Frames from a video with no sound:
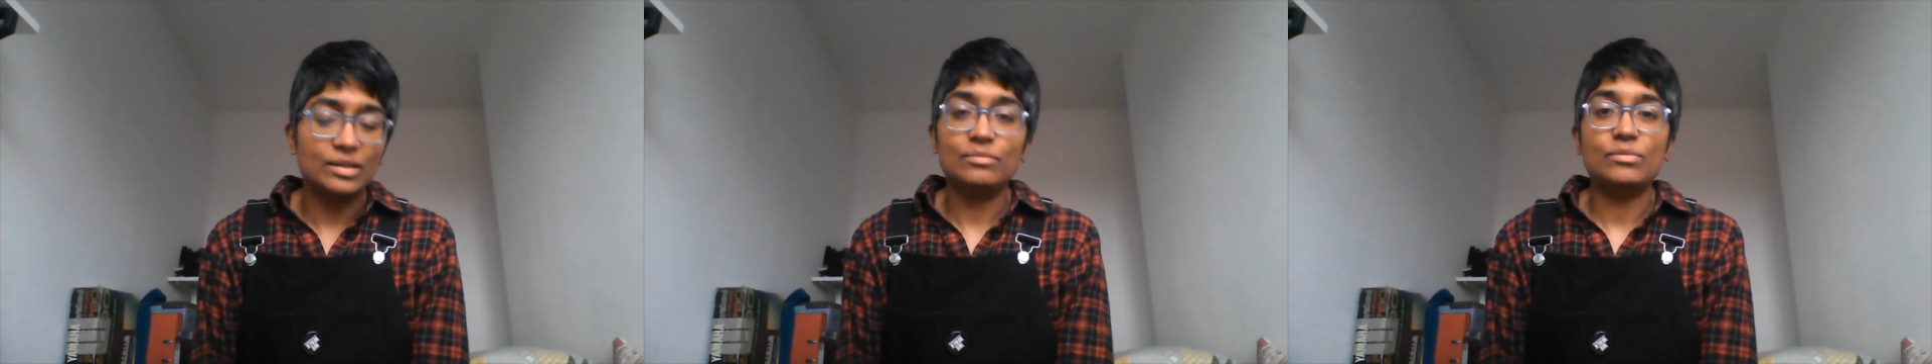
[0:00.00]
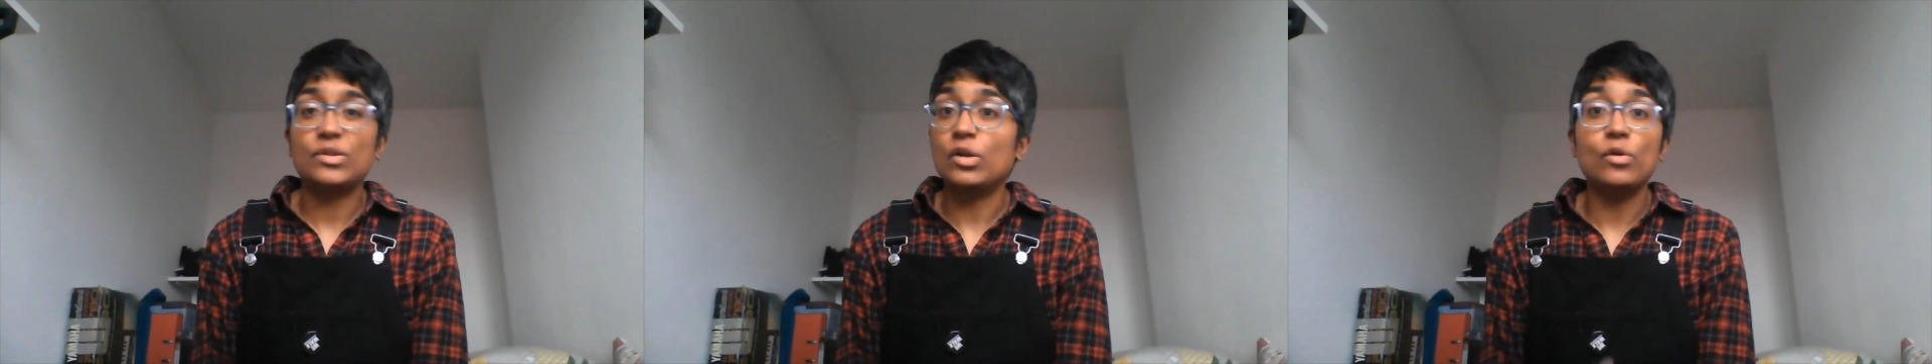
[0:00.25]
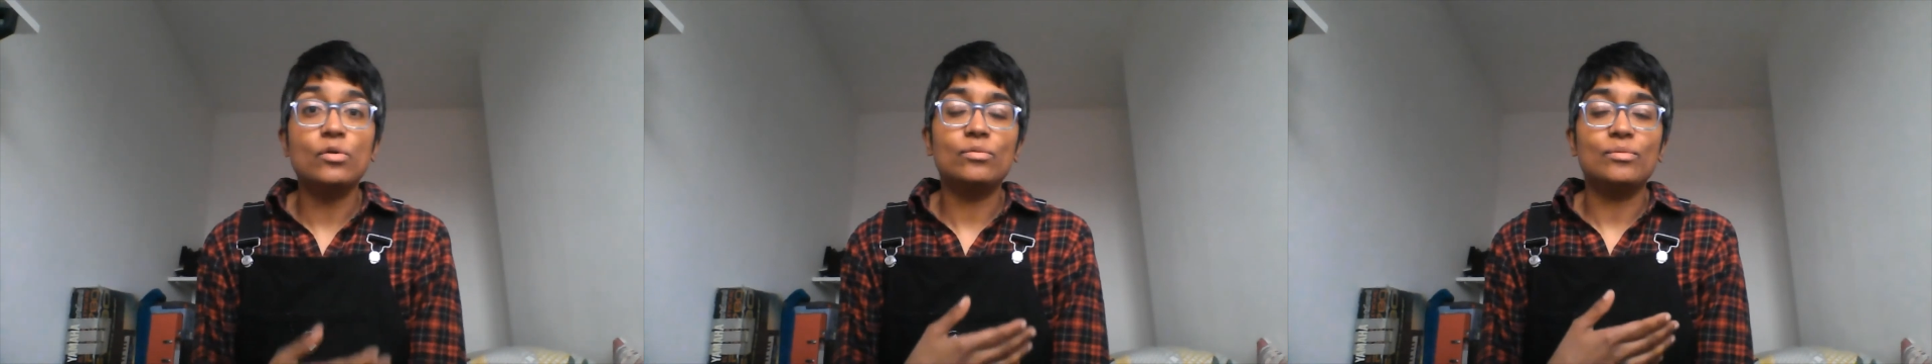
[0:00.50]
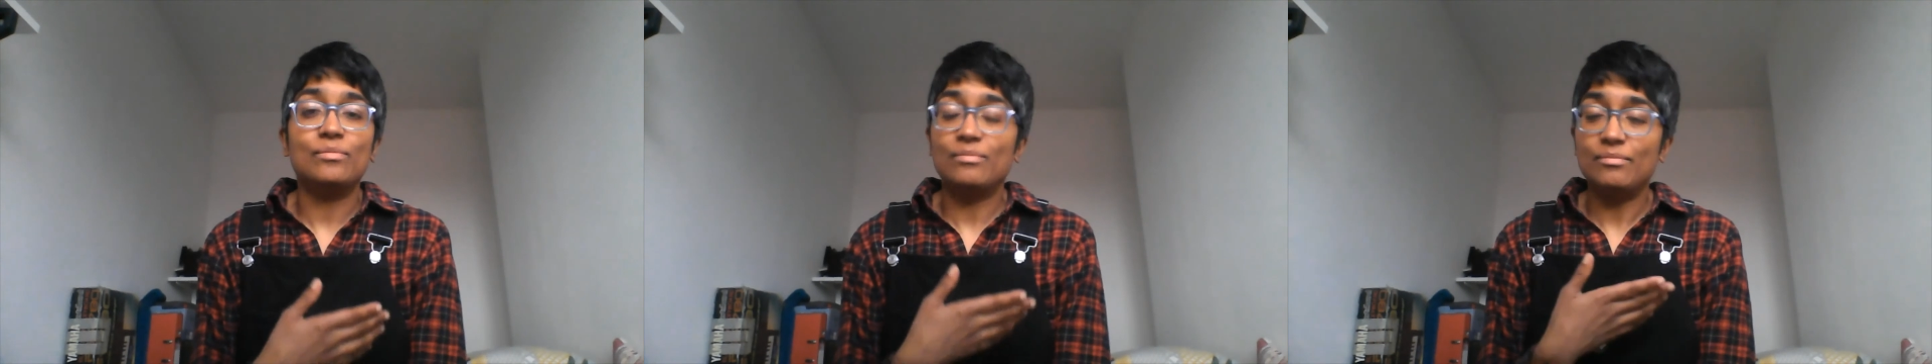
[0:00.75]
So
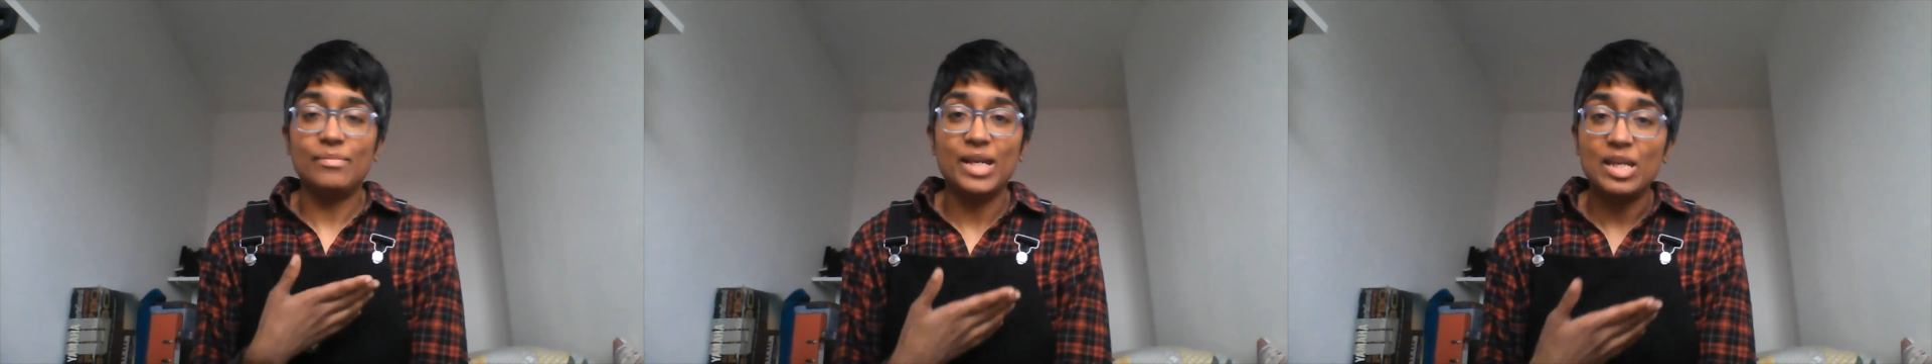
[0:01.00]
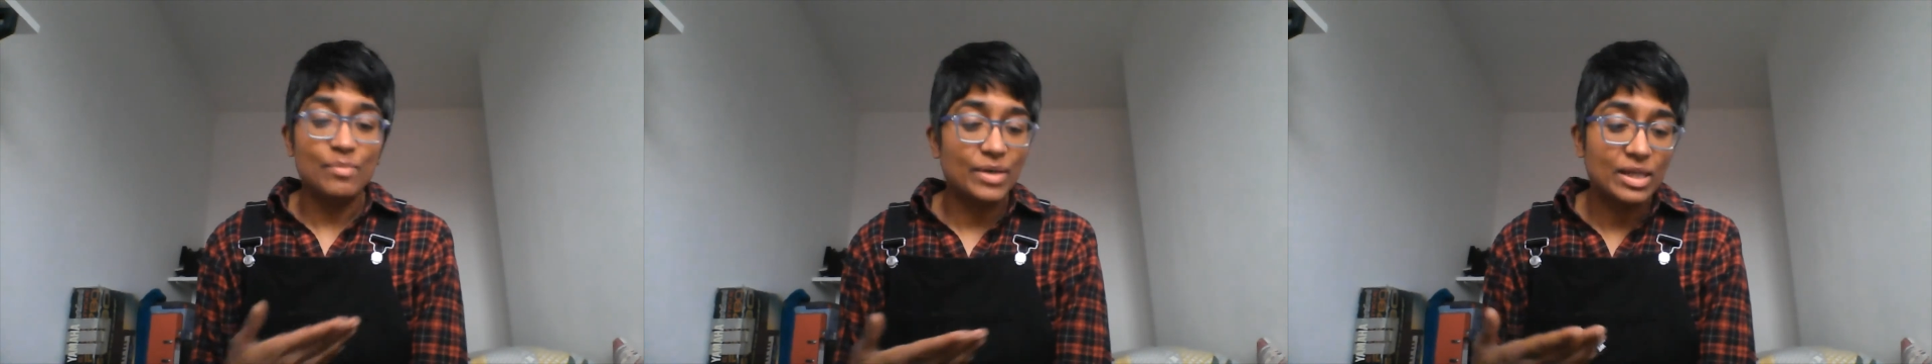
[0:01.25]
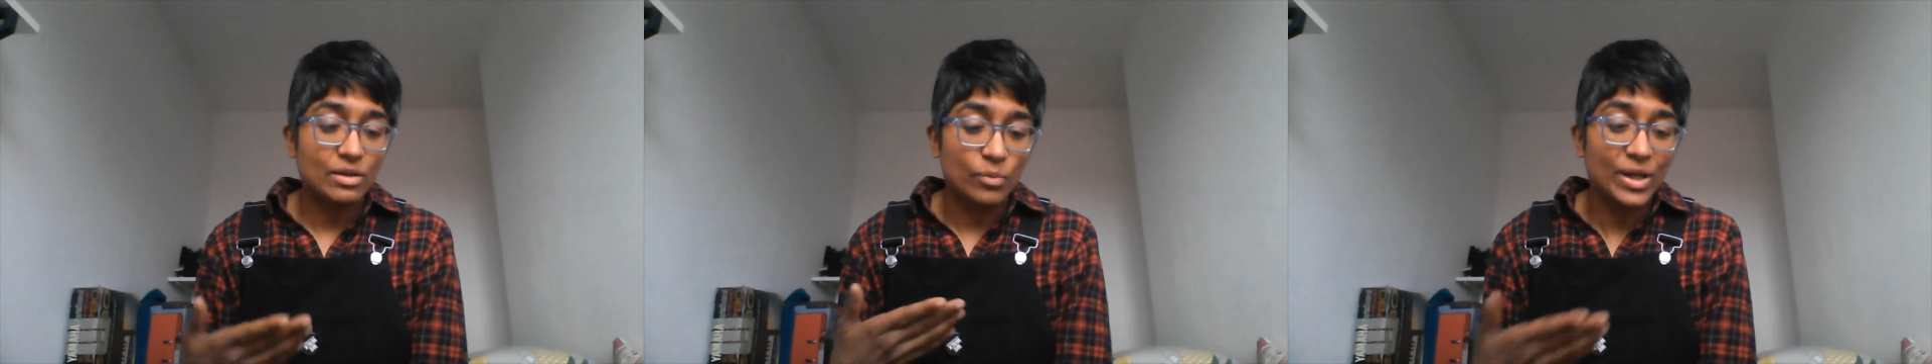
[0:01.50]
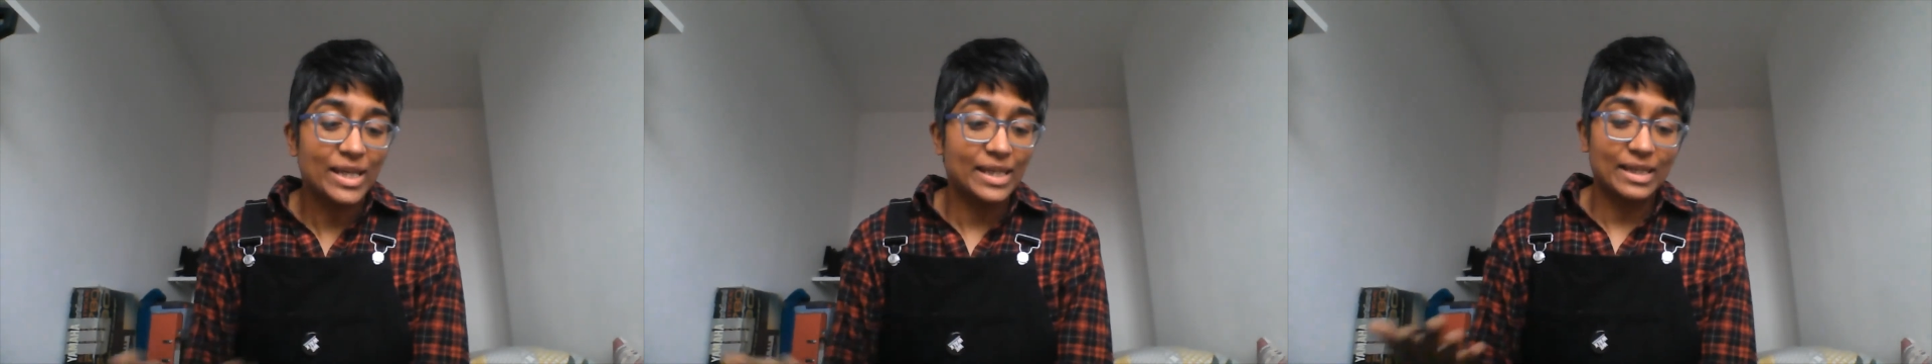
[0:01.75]
maybe
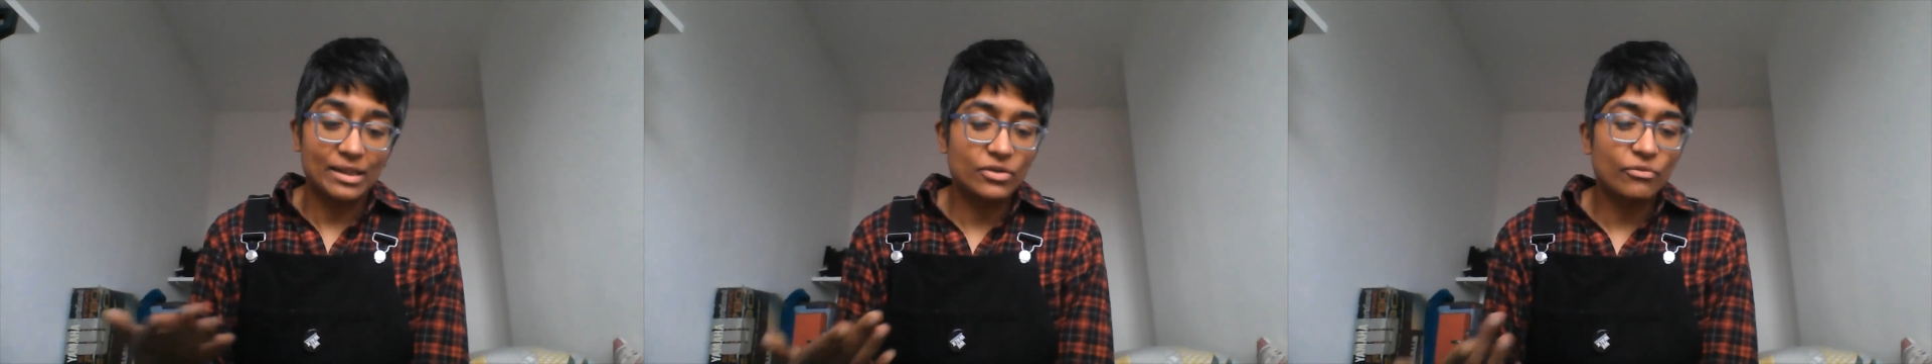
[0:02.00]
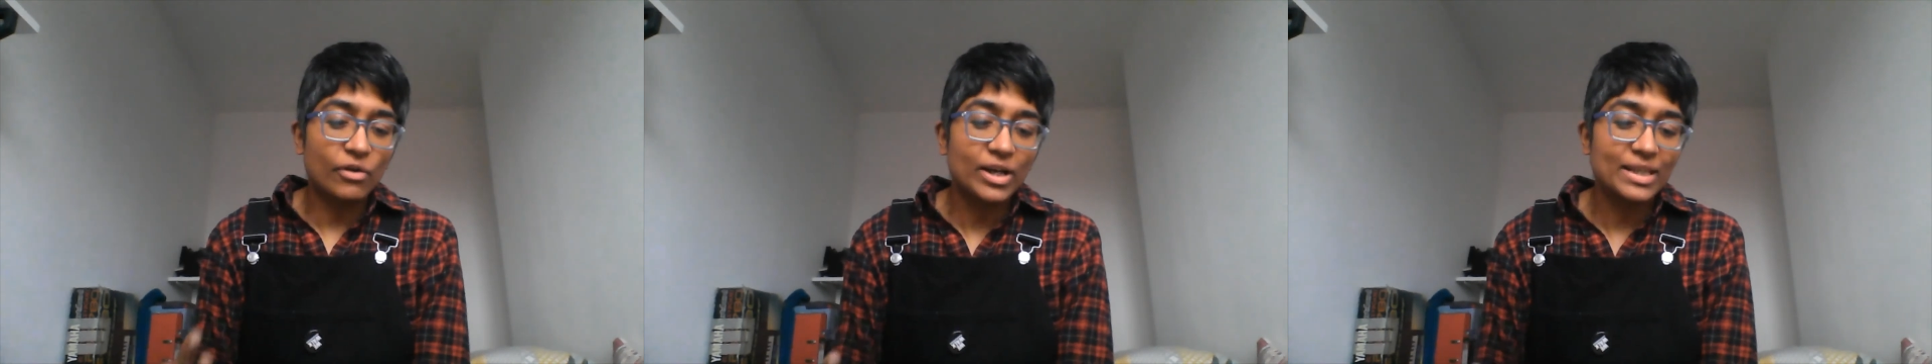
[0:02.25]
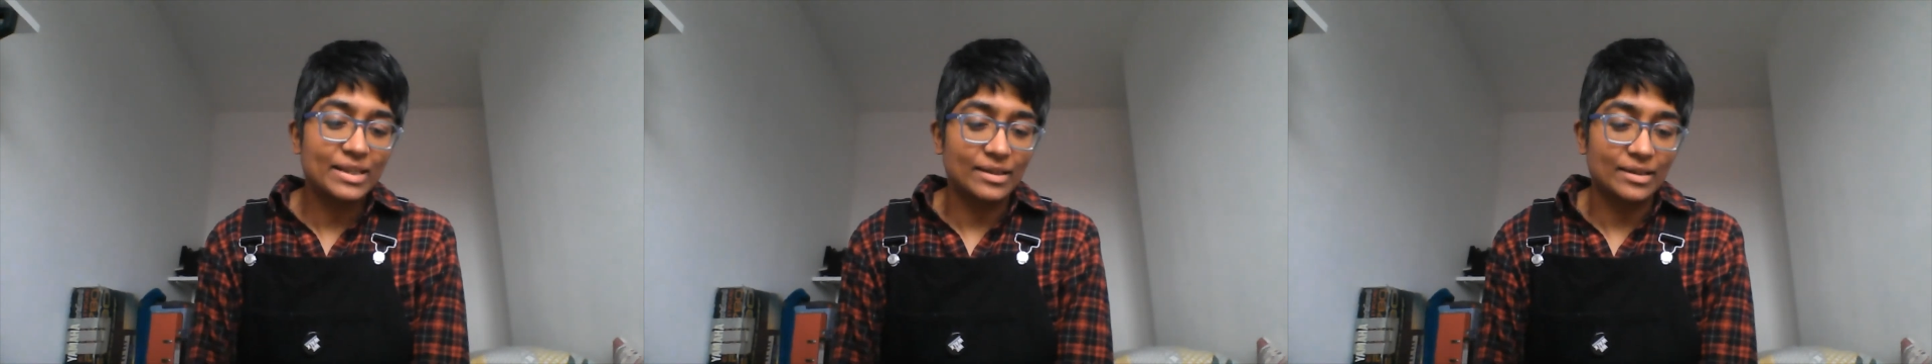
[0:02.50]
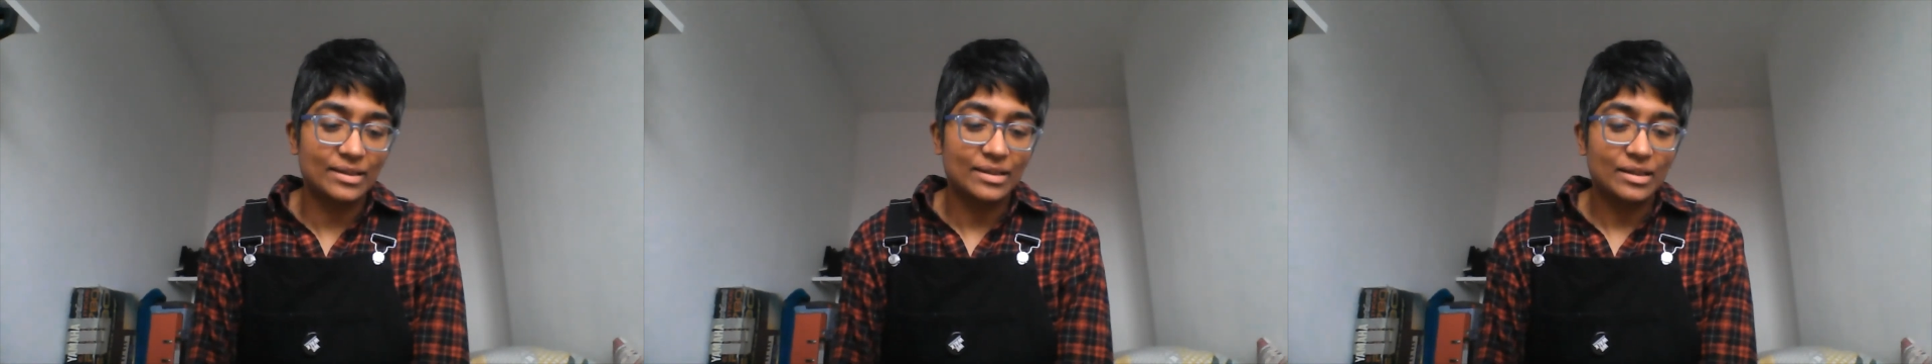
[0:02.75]
we, as
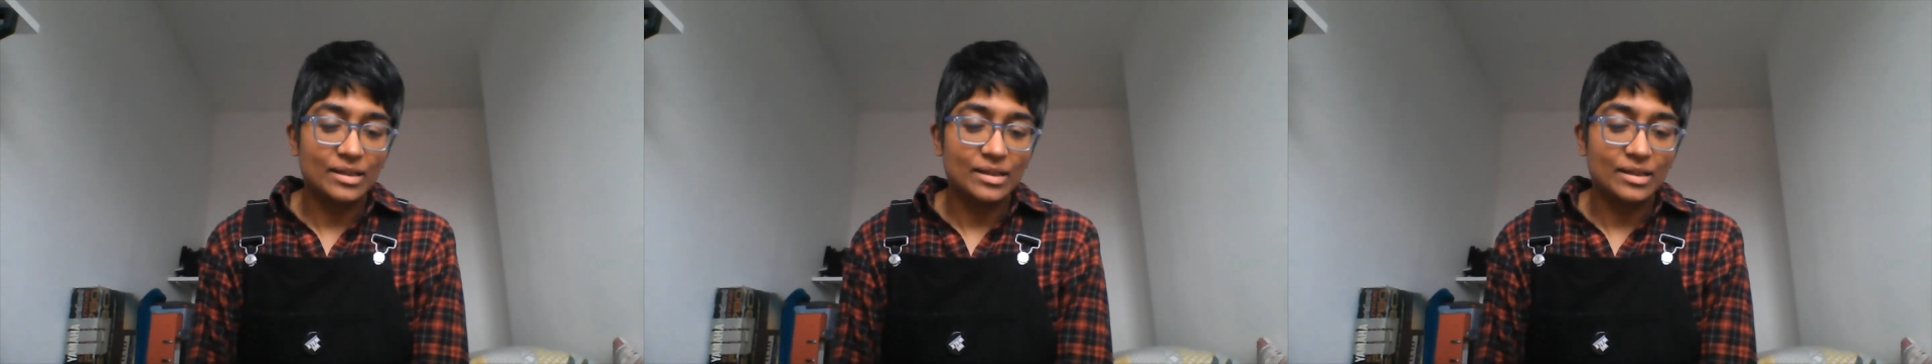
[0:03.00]
writers,